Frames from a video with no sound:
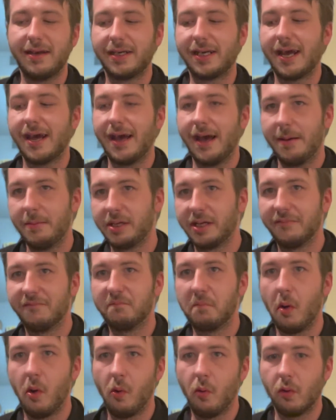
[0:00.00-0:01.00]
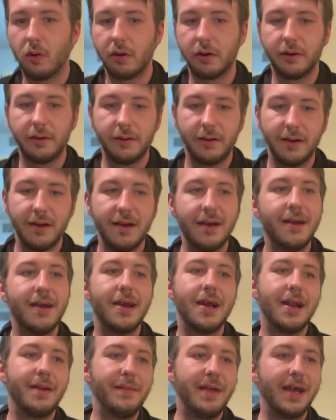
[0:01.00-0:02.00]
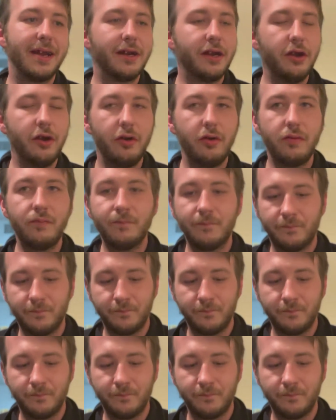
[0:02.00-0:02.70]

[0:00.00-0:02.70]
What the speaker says: tabs of porn. And I'm like, dude,